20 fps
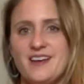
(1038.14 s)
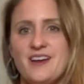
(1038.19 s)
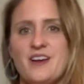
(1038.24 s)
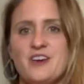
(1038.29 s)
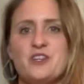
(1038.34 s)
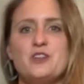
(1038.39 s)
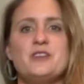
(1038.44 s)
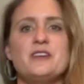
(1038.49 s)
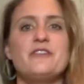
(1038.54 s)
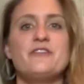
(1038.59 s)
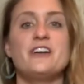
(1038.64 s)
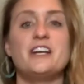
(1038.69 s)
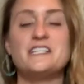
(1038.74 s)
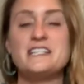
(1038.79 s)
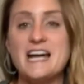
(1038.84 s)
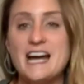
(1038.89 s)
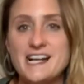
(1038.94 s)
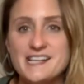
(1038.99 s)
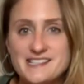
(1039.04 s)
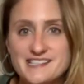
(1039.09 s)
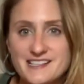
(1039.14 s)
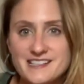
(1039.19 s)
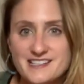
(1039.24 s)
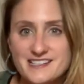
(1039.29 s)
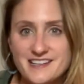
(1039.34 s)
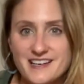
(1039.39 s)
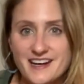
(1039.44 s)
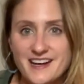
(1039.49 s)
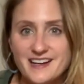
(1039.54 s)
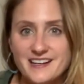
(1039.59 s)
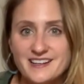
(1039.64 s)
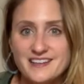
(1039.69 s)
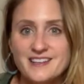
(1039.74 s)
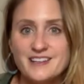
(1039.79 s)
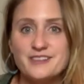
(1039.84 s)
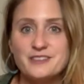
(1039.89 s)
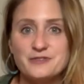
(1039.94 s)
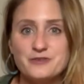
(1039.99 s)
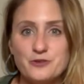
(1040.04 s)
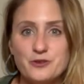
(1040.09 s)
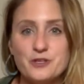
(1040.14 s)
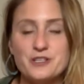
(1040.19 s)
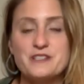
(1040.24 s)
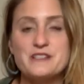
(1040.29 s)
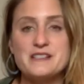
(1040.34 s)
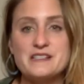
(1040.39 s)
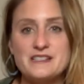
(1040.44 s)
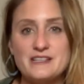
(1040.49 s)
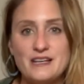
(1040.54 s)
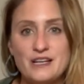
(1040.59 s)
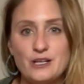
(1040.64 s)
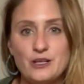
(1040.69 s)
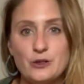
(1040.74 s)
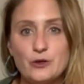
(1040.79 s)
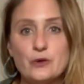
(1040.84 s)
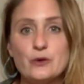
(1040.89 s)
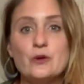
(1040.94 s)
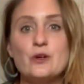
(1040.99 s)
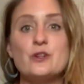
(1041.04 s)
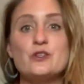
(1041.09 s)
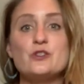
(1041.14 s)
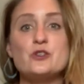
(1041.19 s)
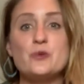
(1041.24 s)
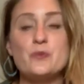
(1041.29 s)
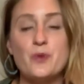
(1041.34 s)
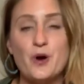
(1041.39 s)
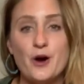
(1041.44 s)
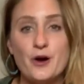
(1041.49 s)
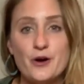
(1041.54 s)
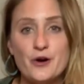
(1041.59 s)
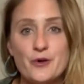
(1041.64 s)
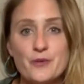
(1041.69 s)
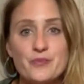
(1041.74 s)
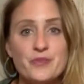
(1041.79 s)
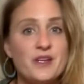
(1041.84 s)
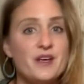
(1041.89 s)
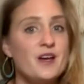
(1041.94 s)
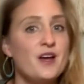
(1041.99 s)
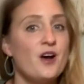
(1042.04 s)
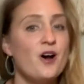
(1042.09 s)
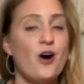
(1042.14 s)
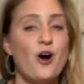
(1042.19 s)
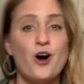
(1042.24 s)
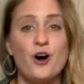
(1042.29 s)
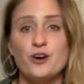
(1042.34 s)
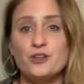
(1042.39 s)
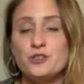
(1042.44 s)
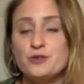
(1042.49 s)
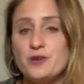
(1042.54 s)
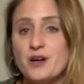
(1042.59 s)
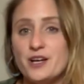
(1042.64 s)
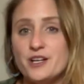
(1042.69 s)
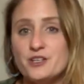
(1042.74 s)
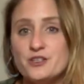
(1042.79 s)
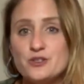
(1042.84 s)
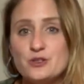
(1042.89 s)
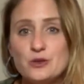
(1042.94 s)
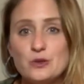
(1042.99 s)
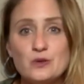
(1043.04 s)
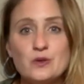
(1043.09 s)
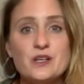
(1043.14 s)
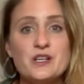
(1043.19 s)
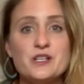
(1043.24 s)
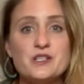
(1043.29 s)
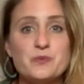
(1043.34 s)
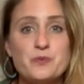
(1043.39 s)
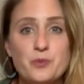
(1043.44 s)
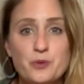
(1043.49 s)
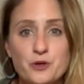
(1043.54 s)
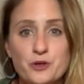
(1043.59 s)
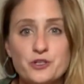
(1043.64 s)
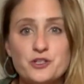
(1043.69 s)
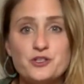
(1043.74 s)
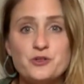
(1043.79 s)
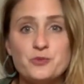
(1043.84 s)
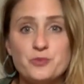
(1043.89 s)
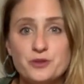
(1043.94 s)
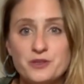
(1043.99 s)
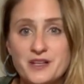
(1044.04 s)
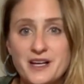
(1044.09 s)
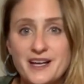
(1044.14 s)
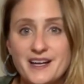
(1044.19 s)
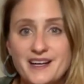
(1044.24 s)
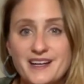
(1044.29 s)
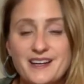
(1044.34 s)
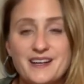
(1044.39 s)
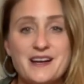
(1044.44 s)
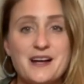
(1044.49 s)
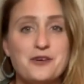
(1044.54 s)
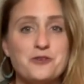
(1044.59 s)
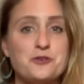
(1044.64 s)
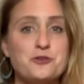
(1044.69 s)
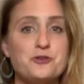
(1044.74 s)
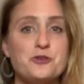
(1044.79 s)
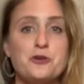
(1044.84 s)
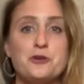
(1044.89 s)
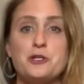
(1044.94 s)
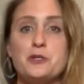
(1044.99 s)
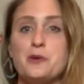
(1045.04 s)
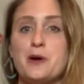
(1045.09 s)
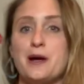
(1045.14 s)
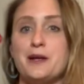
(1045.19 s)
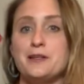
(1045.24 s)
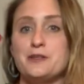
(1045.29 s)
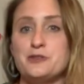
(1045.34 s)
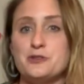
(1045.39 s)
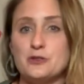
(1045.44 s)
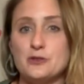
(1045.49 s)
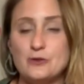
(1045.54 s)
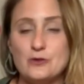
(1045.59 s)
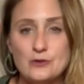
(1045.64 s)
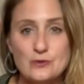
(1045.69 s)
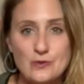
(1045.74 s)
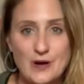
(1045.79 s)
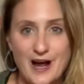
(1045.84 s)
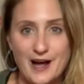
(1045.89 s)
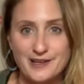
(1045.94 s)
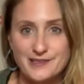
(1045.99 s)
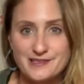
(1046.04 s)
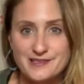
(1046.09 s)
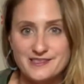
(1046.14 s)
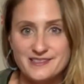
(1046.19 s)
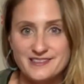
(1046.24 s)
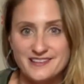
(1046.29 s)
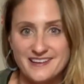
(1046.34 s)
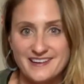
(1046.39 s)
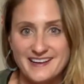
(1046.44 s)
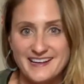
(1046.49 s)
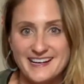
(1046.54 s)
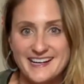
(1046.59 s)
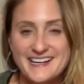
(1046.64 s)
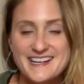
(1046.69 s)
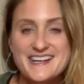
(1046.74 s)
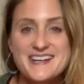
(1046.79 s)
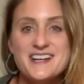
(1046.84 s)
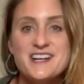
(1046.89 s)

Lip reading: You did fantastic today, and I look forward to seeing you tomorrow. All you got to do is push play, and I'll show you how to do the rest, all right?